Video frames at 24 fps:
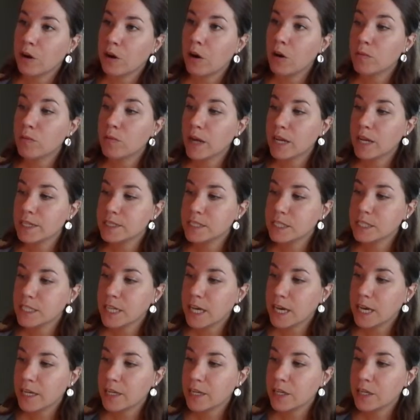already
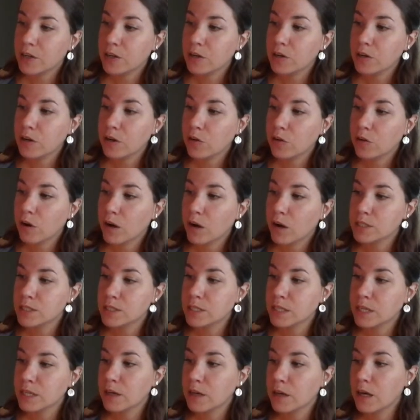today here across
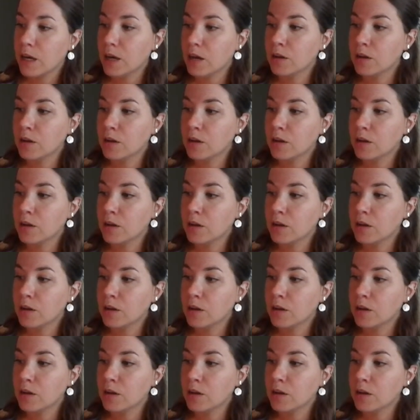the